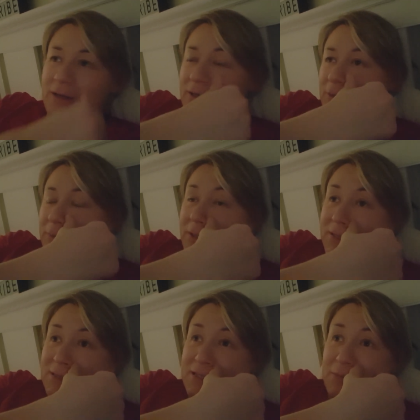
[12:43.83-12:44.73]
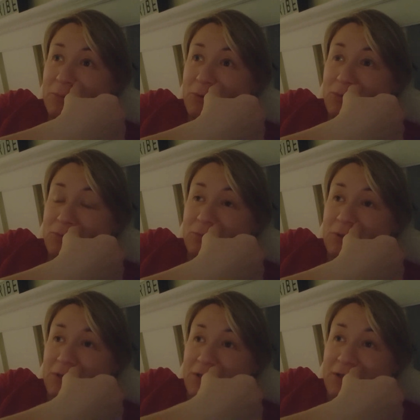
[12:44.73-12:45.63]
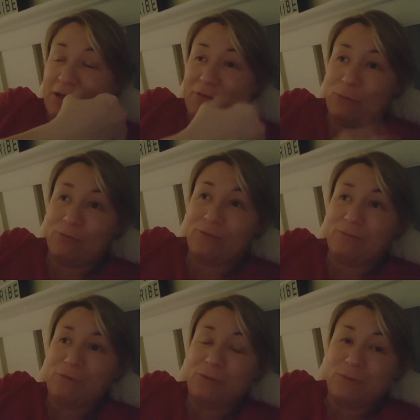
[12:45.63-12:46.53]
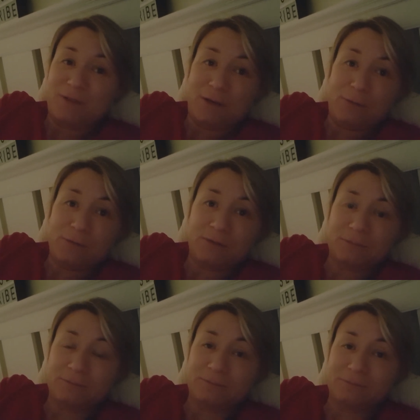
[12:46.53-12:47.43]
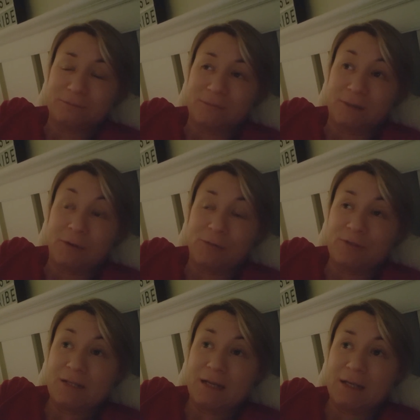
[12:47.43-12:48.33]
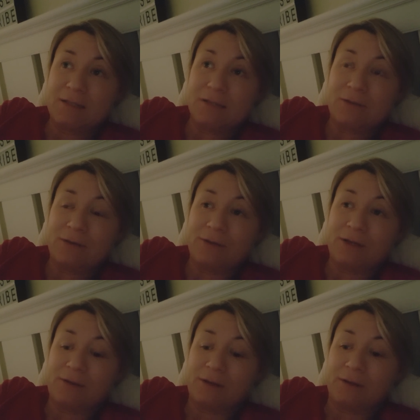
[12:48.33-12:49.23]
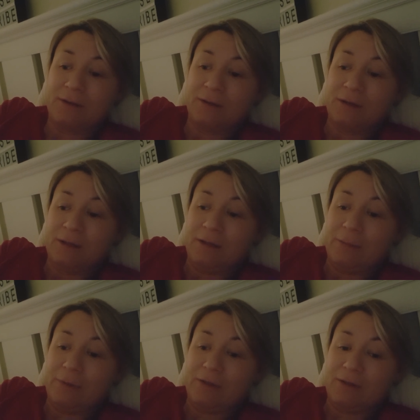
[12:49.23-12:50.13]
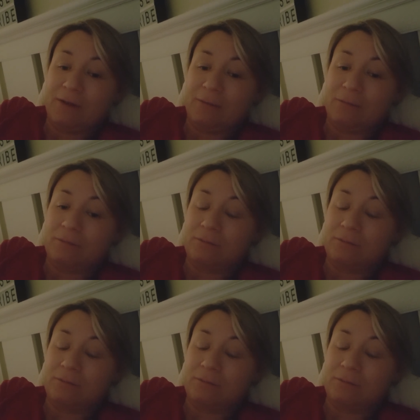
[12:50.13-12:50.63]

That'll be nice and simple. Everyone fend for themselves. I mean, obviously Kenzie's not having anything, but um,